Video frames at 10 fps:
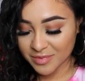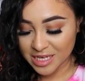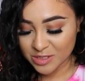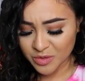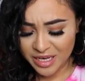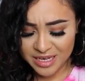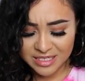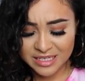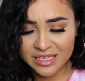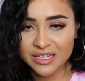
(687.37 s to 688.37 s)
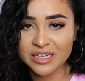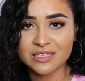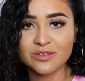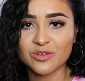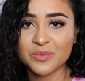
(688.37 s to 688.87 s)
it's okay because I think it
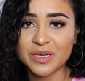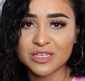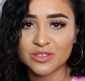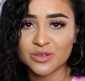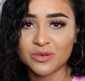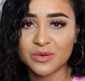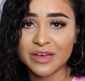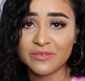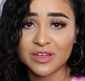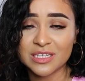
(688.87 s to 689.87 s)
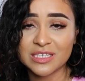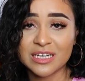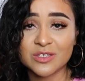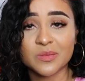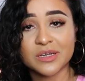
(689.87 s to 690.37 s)
is a little big so if he doesn't
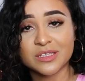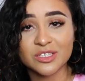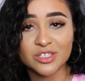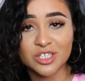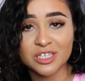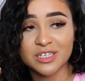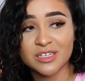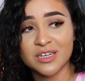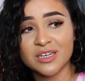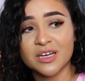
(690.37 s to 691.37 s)
get to wear it this year